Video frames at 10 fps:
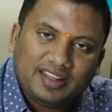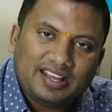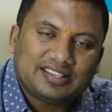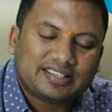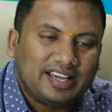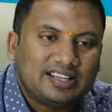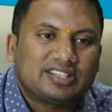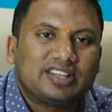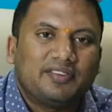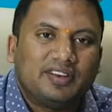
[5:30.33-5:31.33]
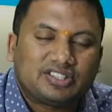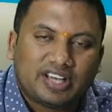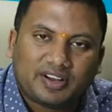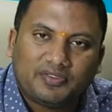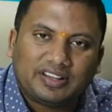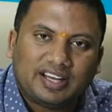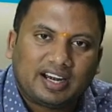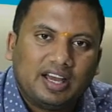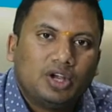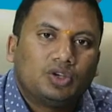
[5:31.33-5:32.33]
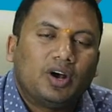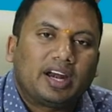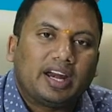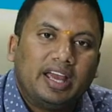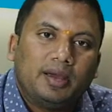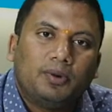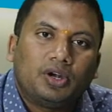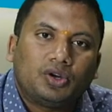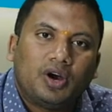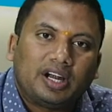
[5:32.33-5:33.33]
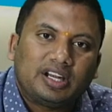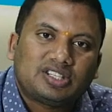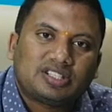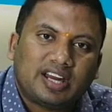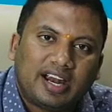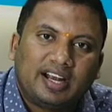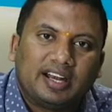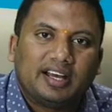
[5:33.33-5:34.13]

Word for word: skills they will check whether you are able to understand